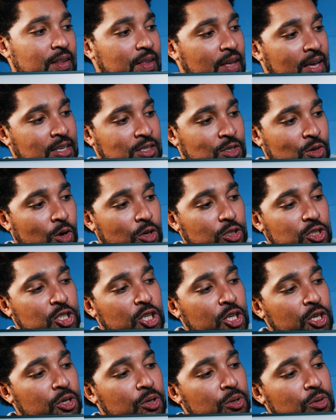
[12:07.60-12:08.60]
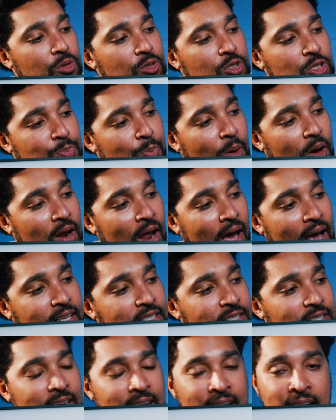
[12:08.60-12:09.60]
It's got two
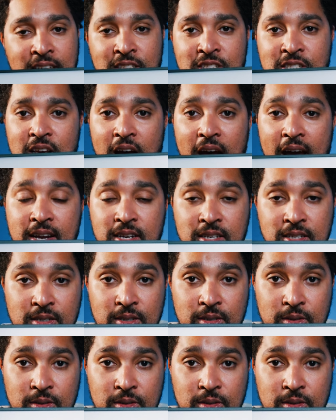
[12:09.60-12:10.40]
spotlights at each side,